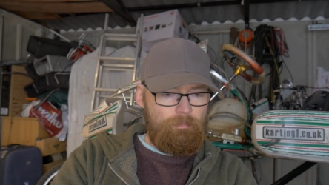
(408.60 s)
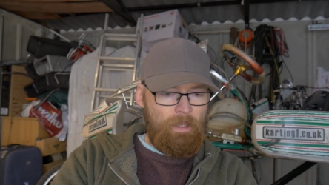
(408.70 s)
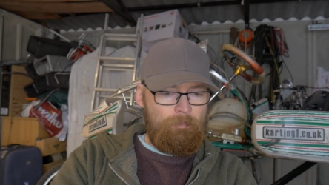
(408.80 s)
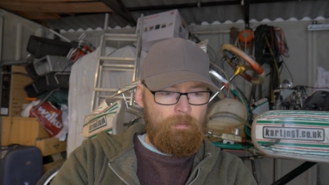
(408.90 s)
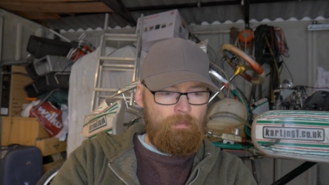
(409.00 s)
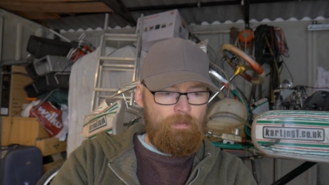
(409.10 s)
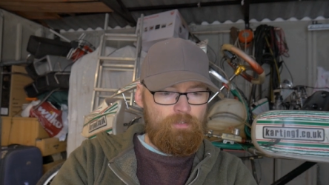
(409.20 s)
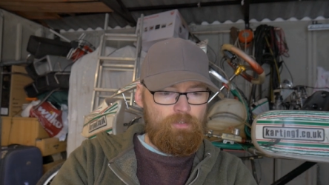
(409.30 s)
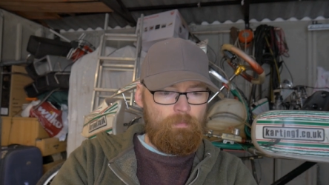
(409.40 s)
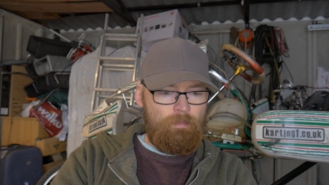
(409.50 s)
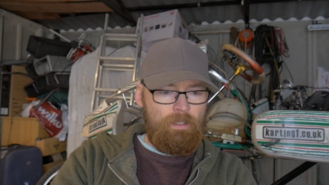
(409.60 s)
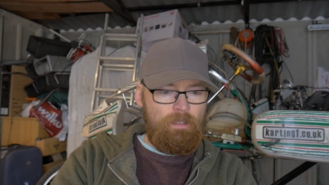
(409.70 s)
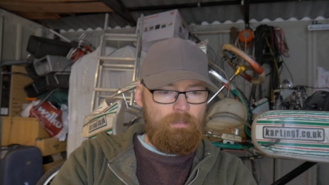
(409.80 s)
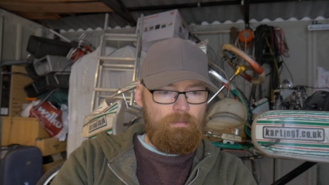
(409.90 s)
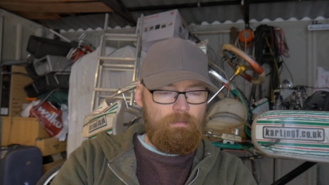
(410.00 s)
people that should
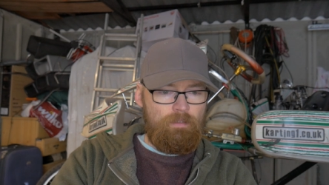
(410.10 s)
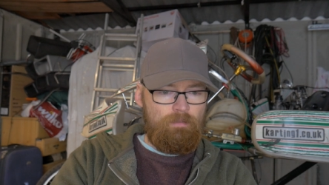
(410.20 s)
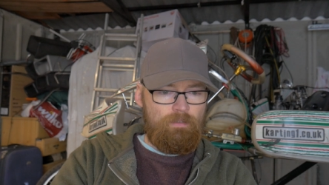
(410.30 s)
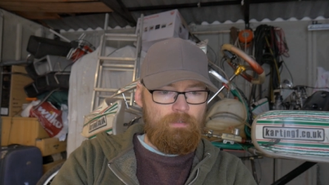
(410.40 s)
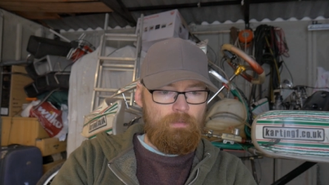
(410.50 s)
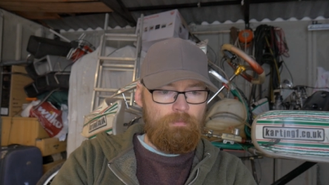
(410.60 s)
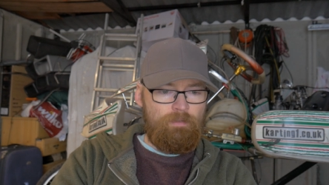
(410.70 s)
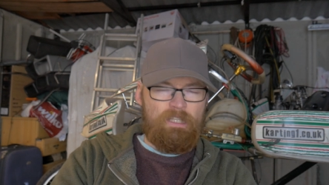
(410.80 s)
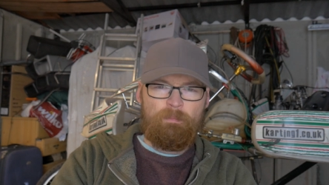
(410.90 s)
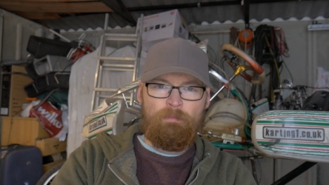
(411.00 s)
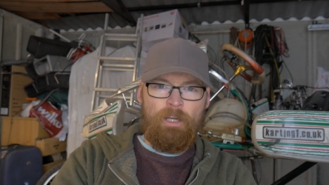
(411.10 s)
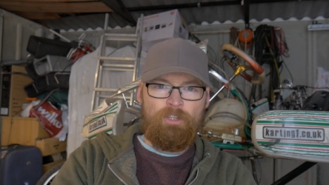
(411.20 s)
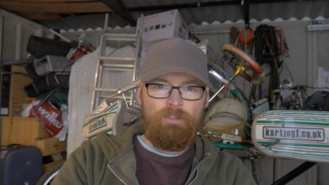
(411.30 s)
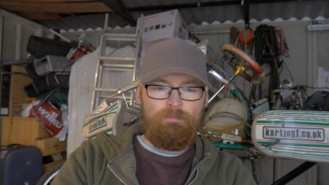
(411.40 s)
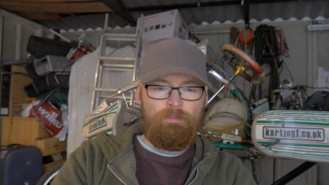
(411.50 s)
be used as sort of
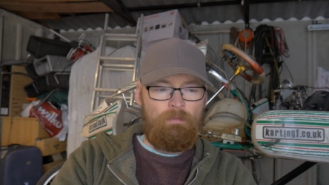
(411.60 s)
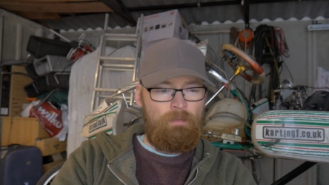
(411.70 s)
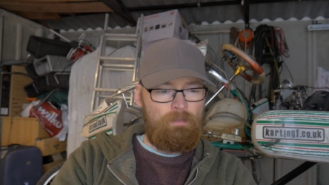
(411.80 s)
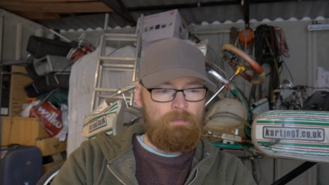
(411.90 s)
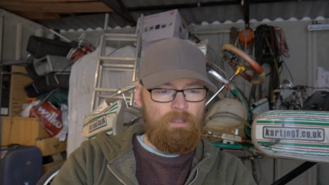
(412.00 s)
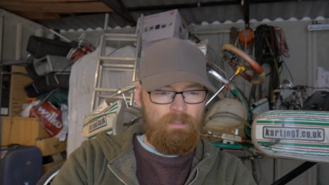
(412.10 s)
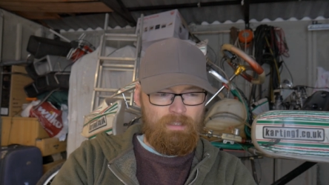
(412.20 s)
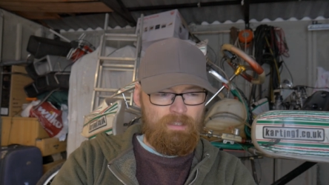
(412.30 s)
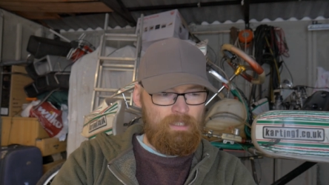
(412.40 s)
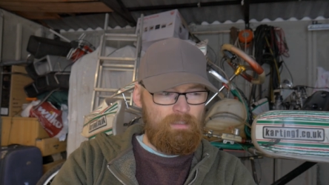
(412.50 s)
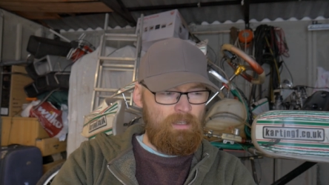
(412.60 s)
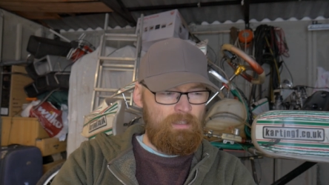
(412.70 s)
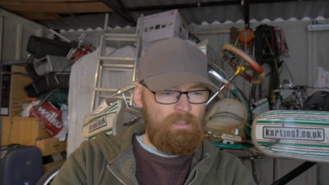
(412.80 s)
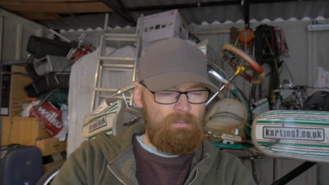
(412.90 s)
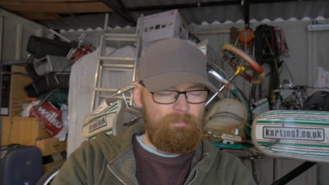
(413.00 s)
inspirational role models. Like I said, I don't
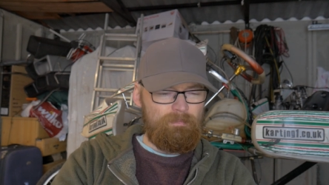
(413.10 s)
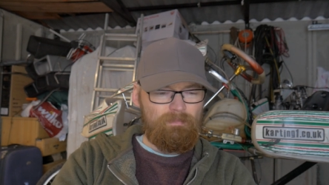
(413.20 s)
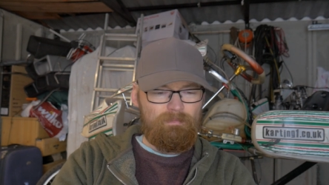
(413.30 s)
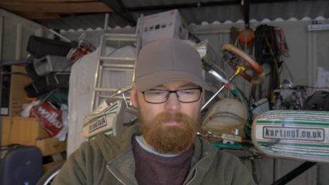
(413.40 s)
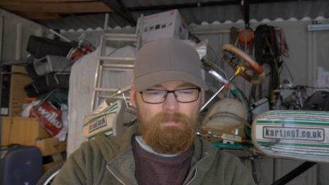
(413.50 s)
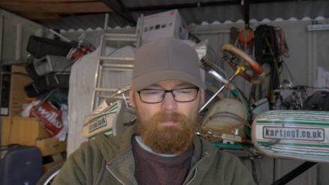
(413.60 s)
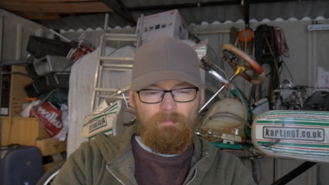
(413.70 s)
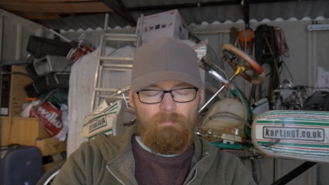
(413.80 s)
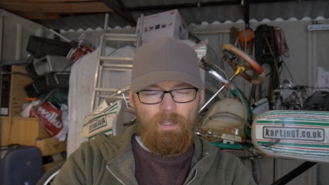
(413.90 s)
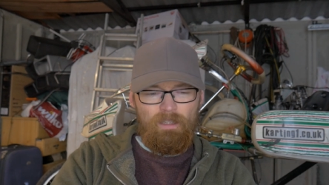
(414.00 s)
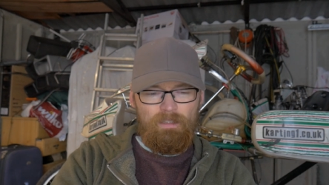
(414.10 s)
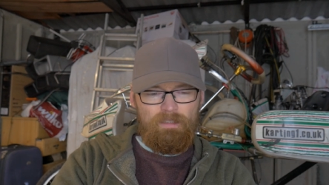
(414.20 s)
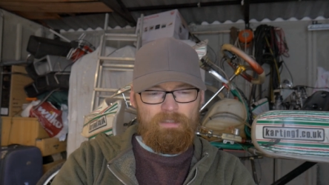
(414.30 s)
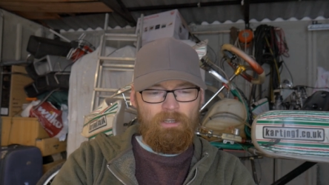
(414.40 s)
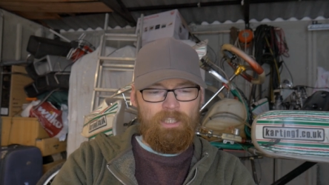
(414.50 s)
I don't, I don't
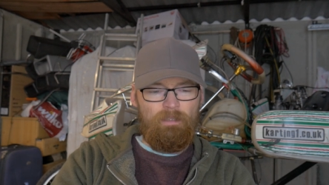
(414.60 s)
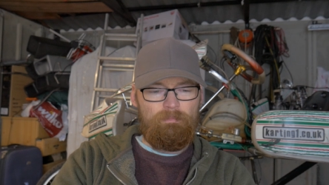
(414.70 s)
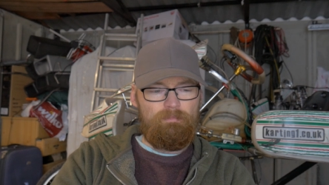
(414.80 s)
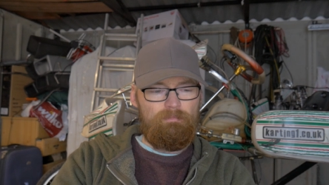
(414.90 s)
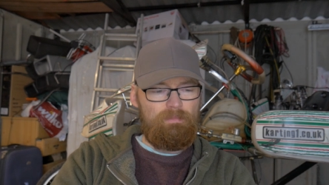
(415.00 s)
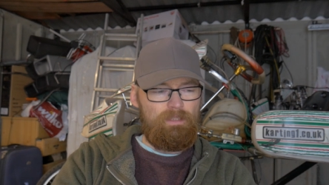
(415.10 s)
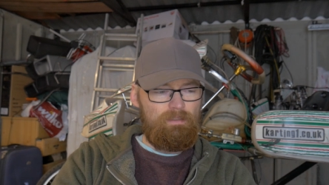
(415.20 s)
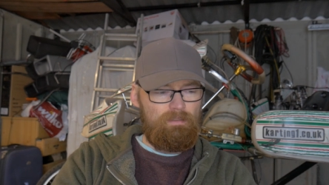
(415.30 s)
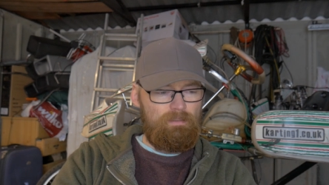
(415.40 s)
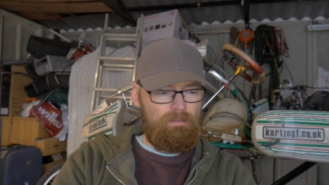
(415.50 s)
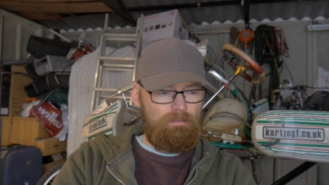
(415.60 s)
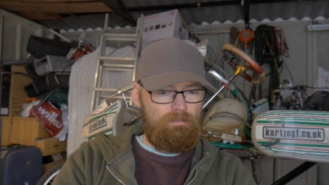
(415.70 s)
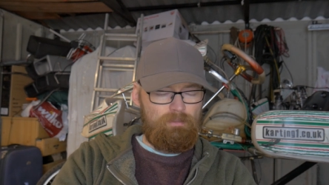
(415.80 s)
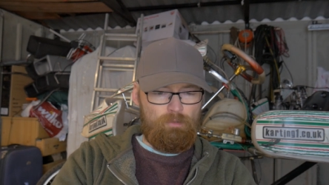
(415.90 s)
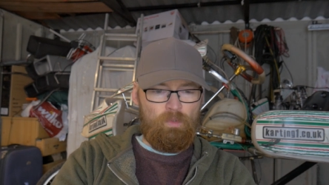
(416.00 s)
sign up
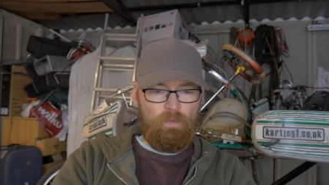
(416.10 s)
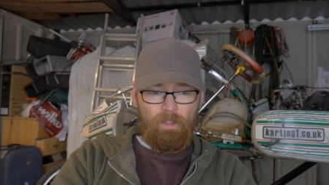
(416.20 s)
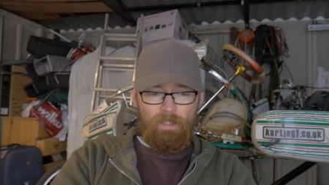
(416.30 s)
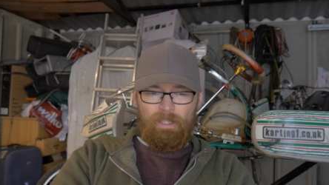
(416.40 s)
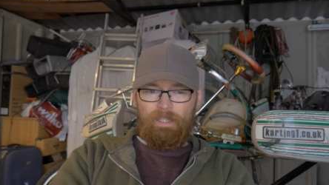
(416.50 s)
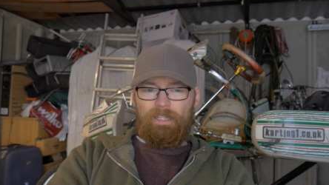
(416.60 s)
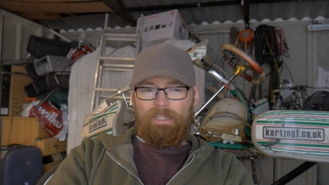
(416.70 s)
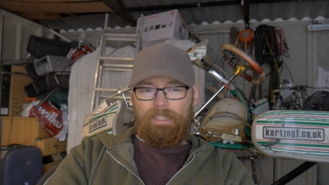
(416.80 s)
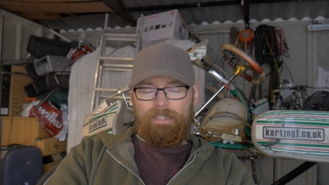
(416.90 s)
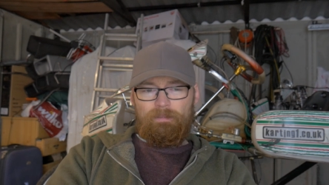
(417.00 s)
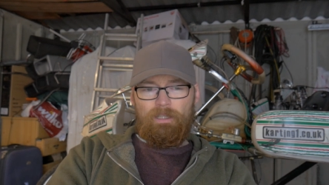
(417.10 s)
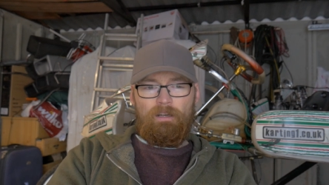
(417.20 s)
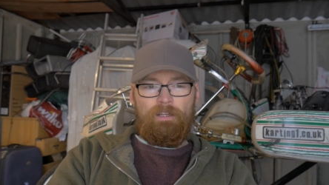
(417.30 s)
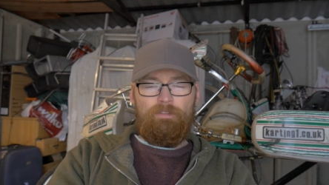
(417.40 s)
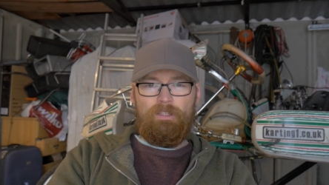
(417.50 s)
to all the
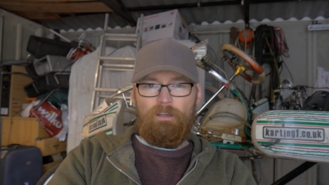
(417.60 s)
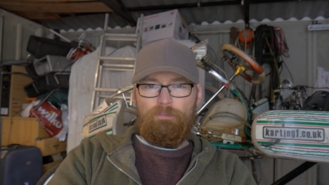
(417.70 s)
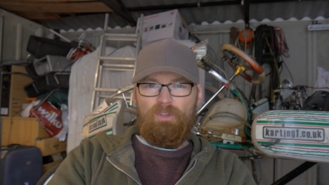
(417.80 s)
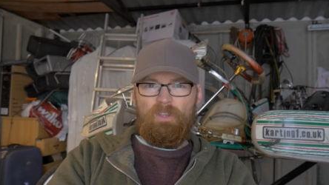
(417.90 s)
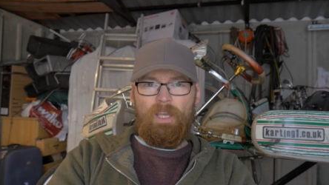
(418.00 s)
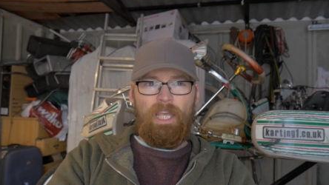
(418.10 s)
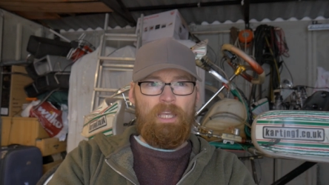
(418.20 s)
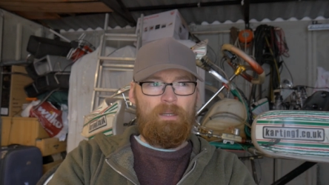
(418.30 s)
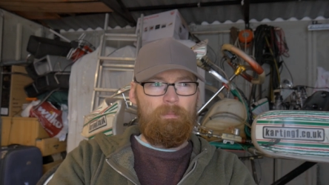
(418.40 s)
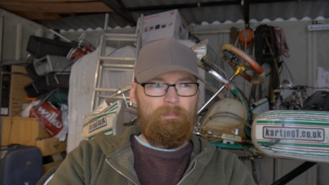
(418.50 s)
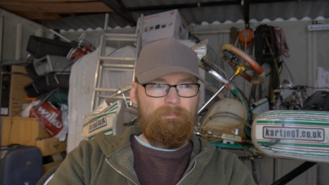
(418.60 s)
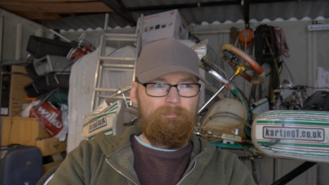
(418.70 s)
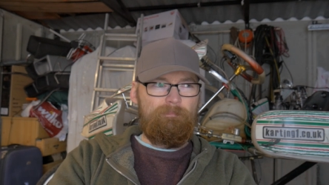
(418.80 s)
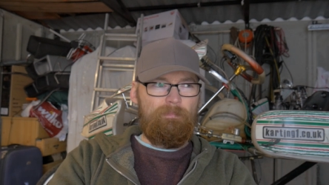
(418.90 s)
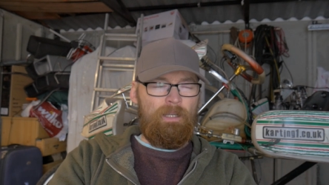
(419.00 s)
kind of stuff that you hear,
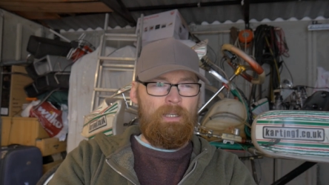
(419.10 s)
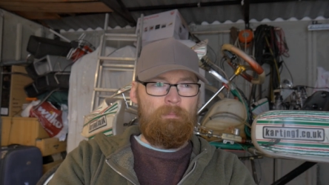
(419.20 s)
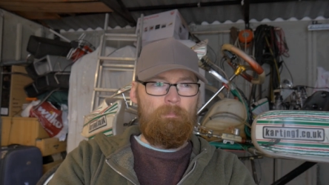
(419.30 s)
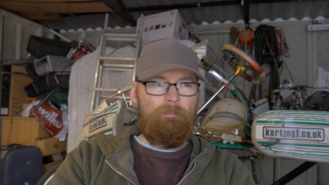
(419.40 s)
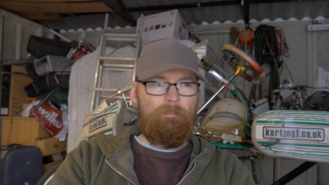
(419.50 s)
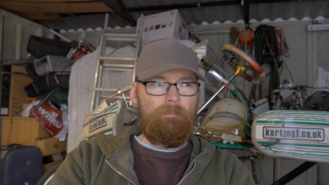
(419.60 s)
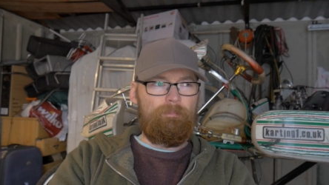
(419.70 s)
um,